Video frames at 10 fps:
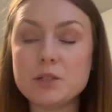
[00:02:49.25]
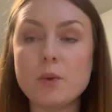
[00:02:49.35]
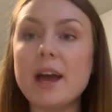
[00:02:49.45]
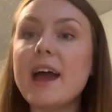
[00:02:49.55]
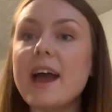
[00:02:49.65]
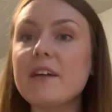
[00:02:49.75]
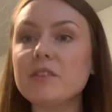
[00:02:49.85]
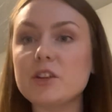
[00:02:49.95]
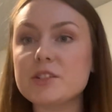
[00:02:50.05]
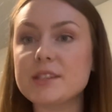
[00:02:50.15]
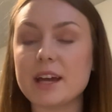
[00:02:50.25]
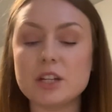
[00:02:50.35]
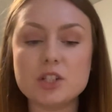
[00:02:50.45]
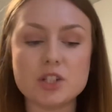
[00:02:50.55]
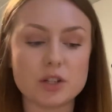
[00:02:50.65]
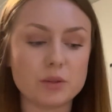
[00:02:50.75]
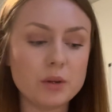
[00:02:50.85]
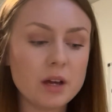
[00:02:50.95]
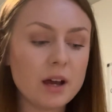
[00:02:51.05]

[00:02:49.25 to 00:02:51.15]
whatever you decide to do,